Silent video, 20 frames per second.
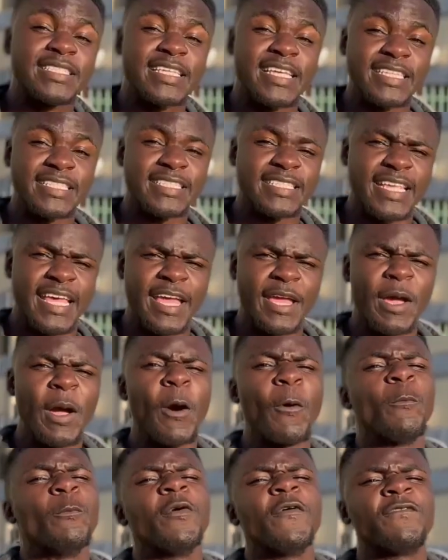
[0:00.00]
can say,
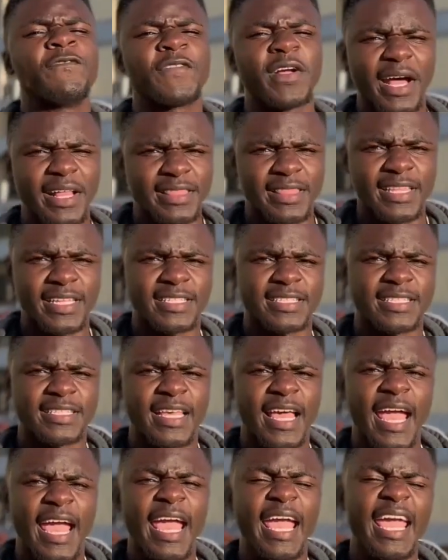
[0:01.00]
"We've got this,"
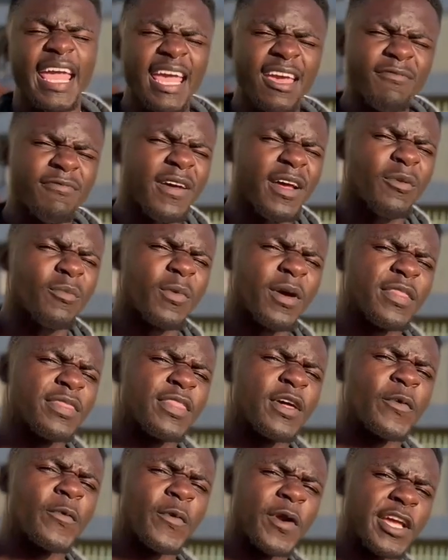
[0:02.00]
even when
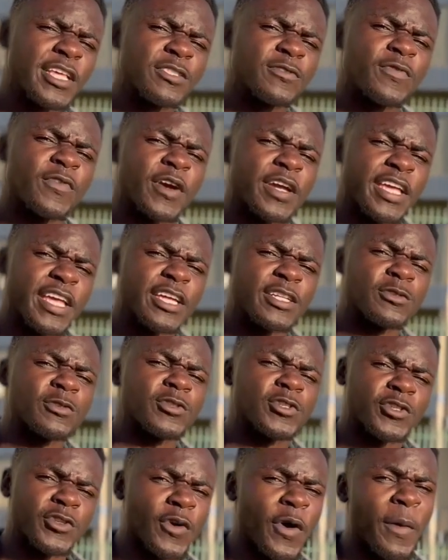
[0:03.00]
the rains forget to
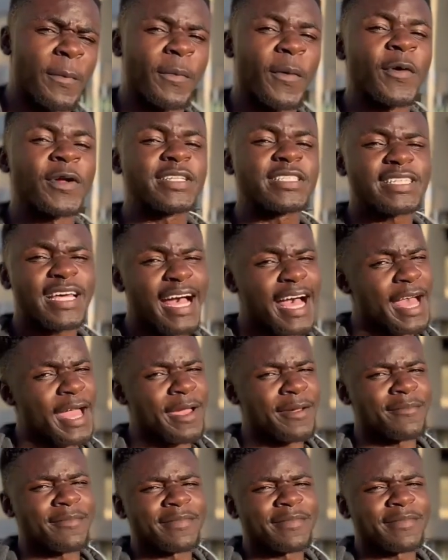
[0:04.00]
show up on time.